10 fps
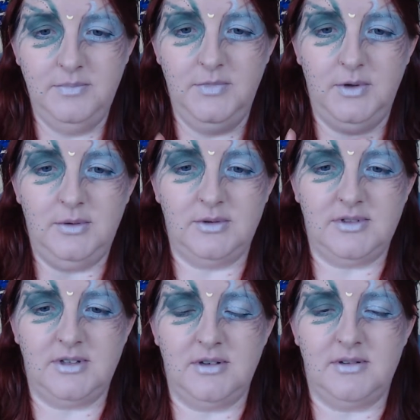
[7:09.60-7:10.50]
Oh,
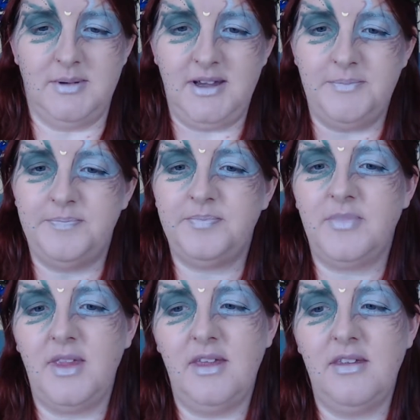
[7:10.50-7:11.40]
excuse me.
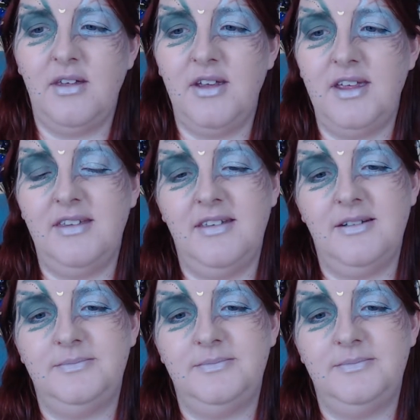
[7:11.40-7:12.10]
So yes,